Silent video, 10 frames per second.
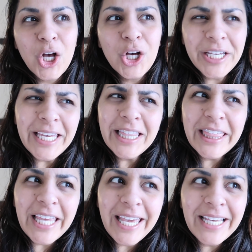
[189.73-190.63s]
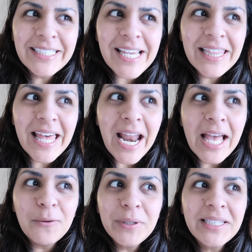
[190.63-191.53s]
cooking things that
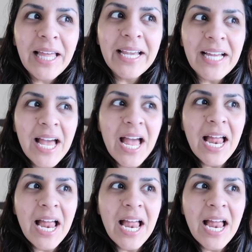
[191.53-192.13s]
I would like